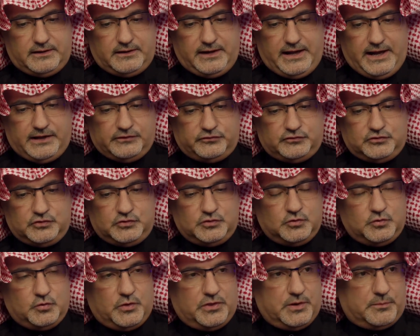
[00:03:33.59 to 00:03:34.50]
has to
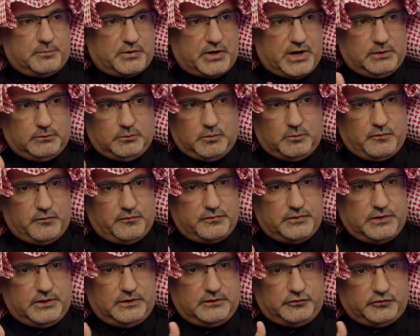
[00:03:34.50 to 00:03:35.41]
do with the problem
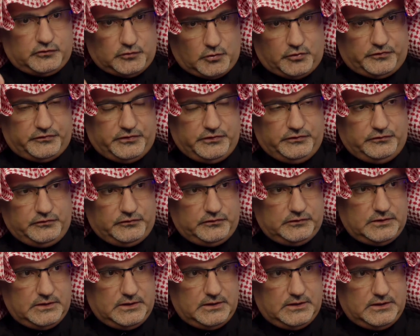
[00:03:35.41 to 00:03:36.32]
of the
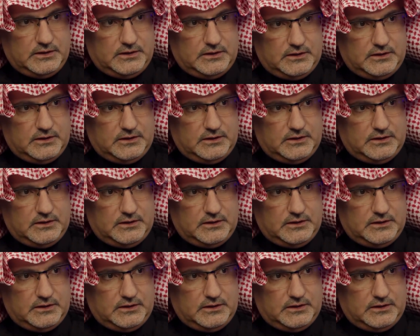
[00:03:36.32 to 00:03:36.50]
sources.